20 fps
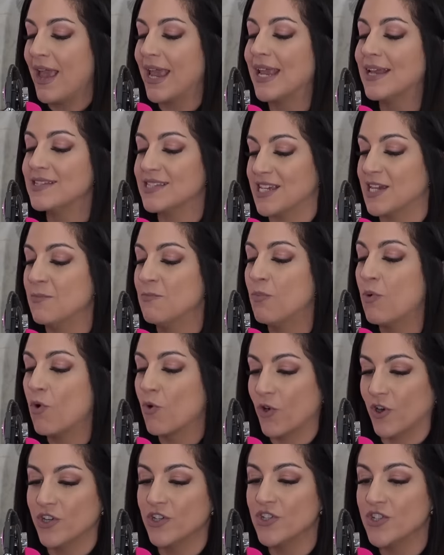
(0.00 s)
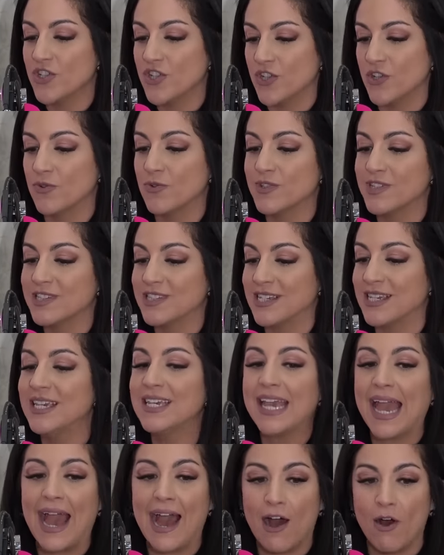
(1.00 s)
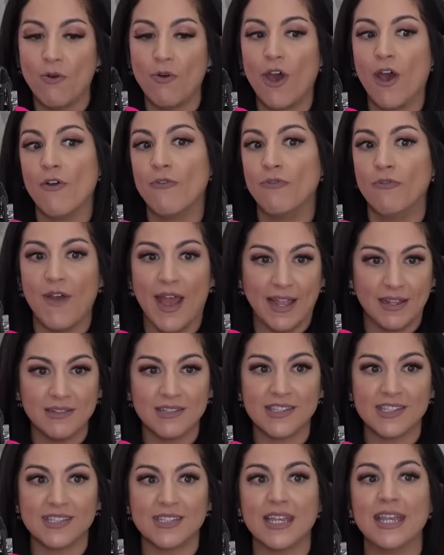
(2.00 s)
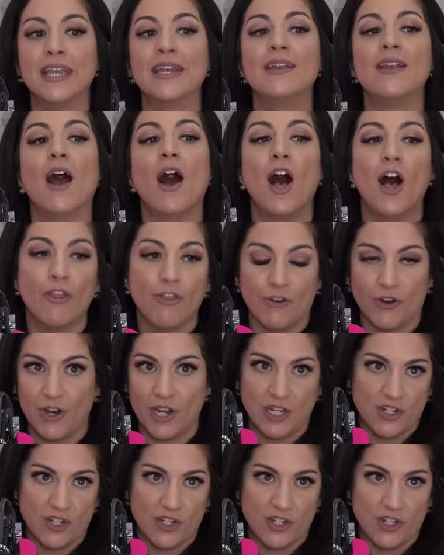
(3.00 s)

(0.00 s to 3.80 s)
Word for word: it's important to seek out events in other